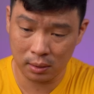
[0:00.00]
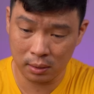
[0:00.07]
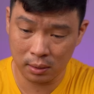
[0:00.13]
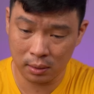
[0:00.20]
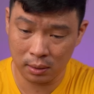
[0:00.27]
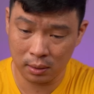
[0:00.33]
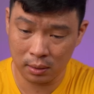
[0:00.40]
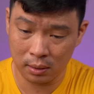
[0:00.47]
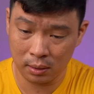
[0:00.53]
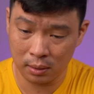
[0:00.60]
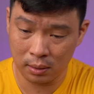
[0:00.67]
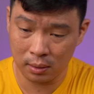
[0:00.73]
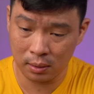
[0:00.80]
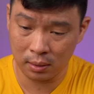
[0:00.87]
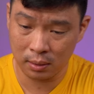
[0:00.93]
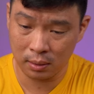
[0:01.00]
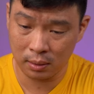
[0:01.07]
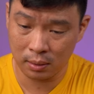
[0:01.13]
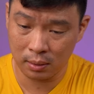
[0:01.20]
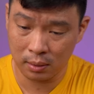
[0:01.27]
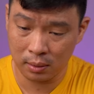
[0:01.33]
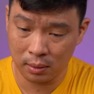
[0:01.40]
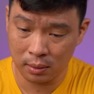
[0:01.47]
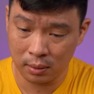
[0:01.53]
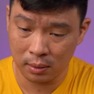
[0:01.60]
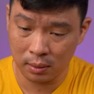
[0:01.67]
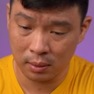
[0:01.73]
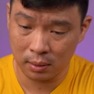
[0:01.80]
(silence)